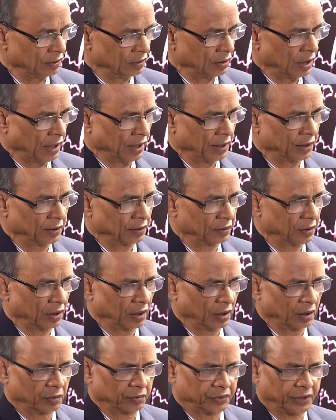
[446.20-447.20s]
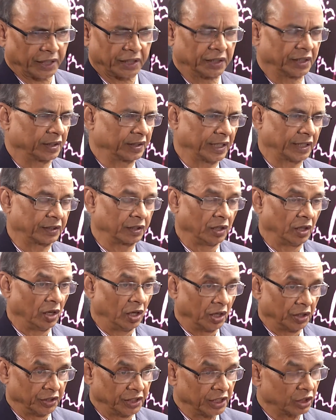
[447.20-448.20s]
and technique that
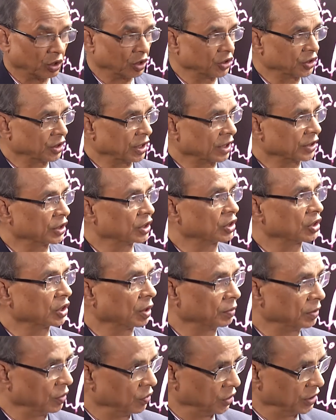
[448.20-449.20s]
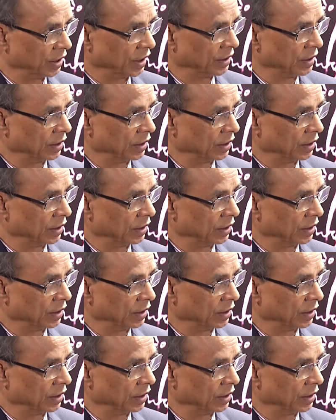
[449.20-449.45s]
reconstructions of the vagina.